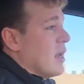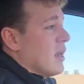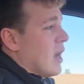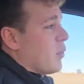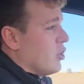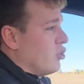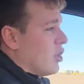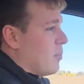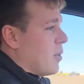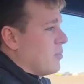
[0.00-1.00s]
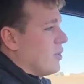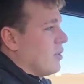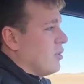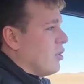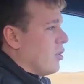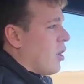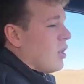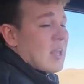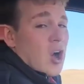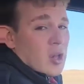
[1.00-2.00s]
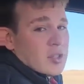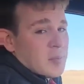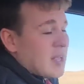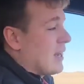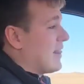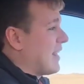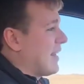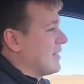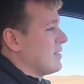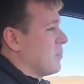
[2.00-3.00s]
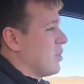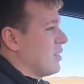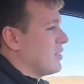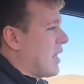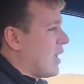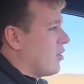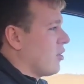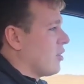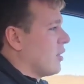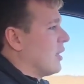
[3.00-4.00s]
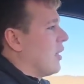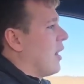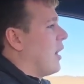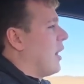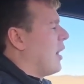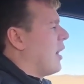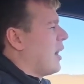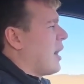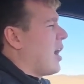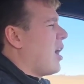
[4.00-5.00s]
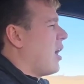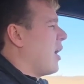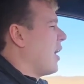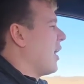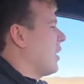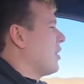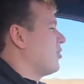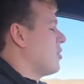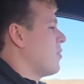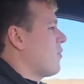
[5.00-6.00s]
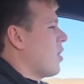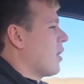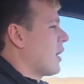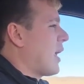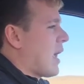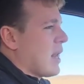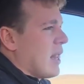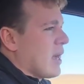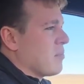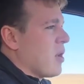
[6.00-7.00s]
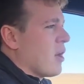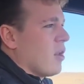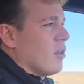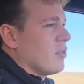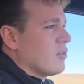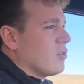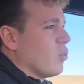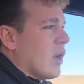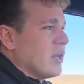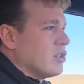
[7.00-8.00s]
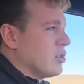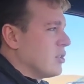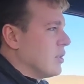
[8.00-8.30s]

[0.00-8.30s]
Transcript: Now, when you jump up to the Denali Ultimate, that is something standard on some of our Cadillac models, which